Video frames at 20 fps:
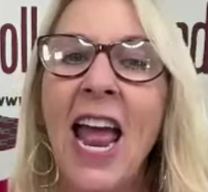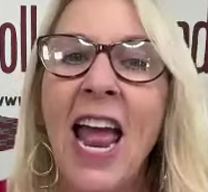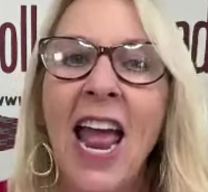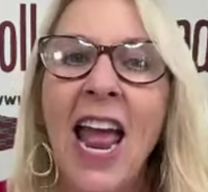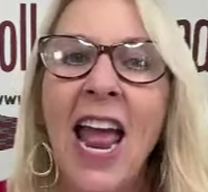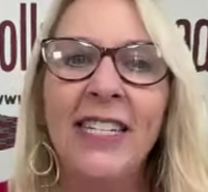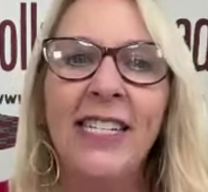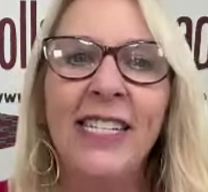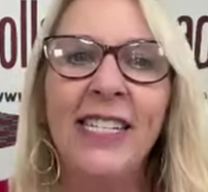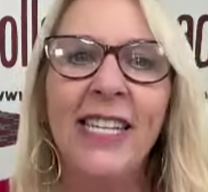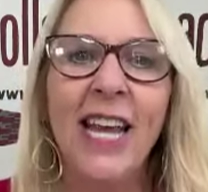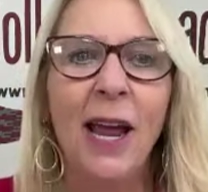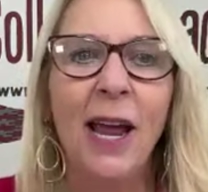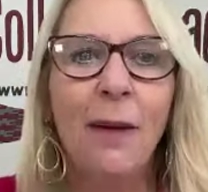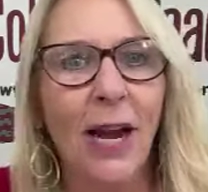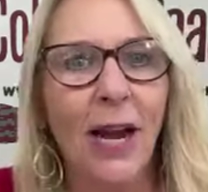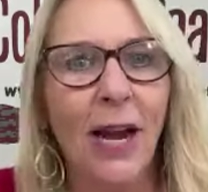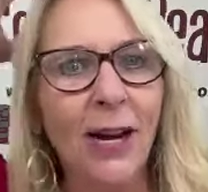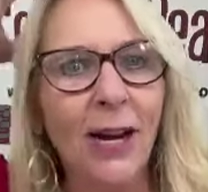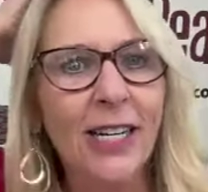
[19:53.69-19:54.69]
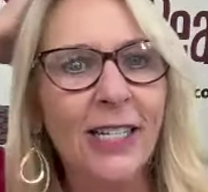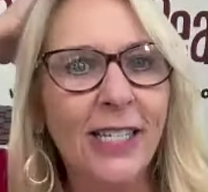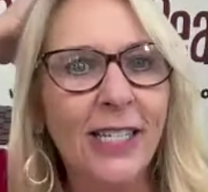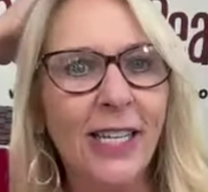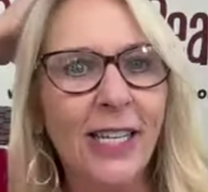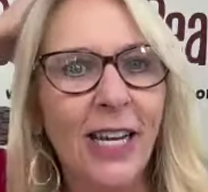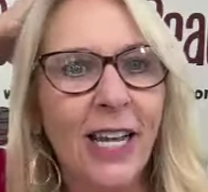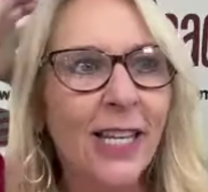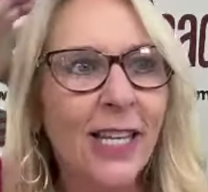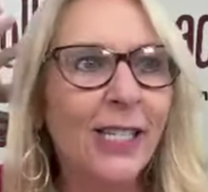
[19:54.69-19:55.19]
And say, parents,
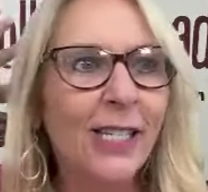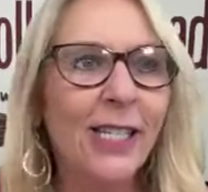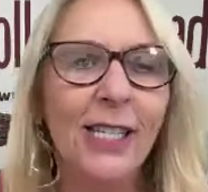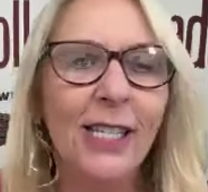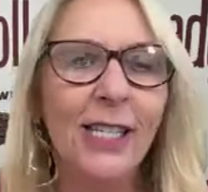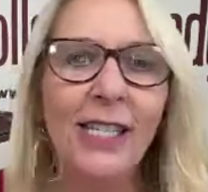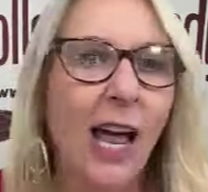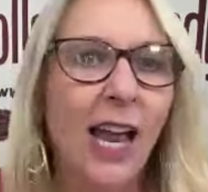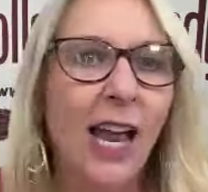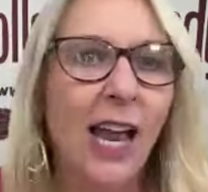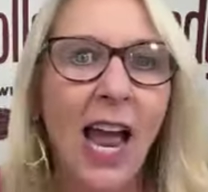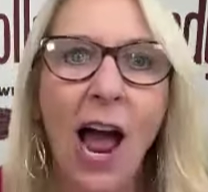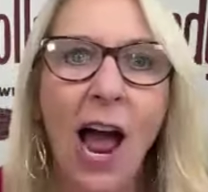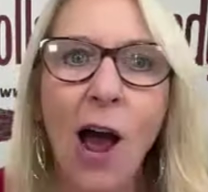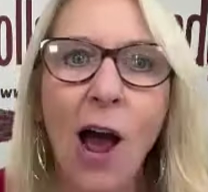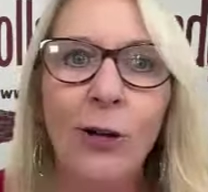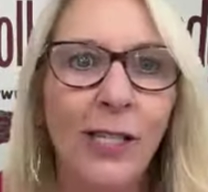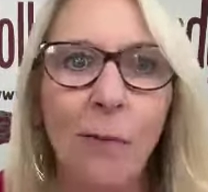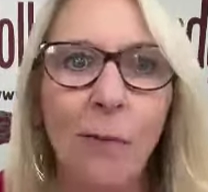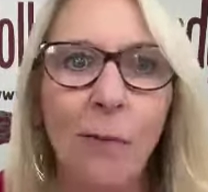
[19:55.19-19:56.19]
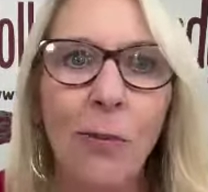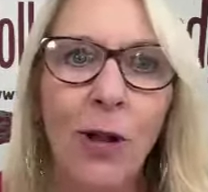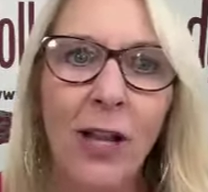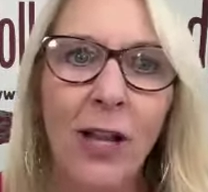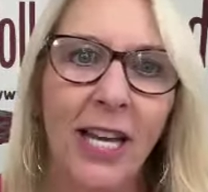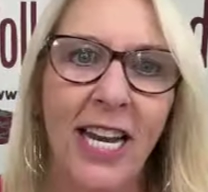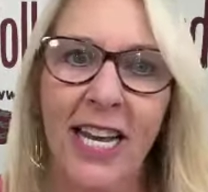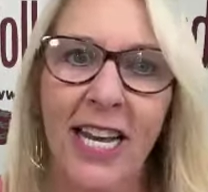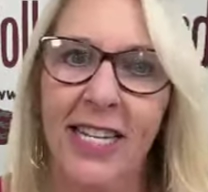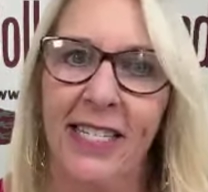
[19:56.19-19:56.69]
this is how simple
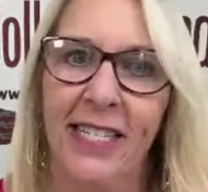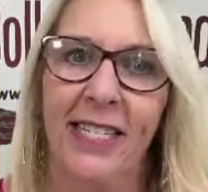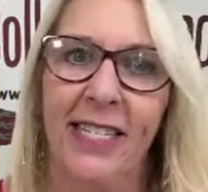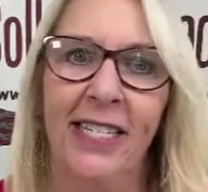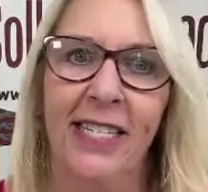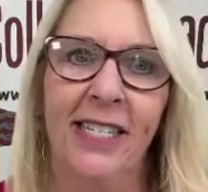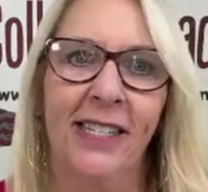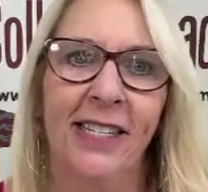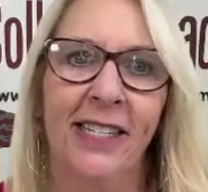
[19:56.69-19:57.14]
it is.